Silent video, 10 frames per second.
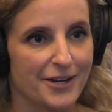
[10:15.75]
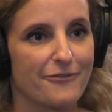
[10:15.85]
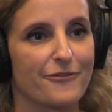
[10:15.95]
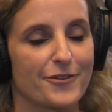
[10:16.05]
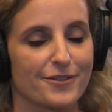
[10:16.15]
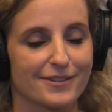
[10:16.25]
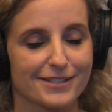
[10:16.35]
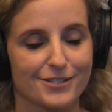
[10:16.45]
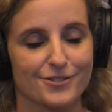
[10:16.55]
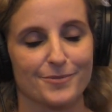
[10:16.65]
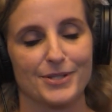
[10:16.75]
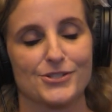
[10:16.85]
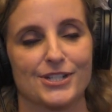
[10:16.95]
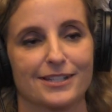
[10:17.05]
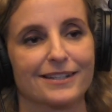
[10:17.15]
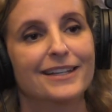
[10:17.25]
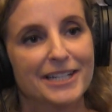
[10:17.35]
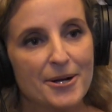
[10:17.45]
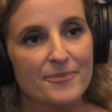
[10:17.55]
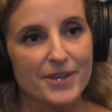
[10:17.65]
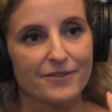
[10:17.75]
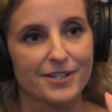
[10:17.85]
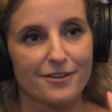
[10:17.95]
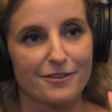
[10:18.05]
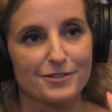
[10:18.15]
a further distribution of, those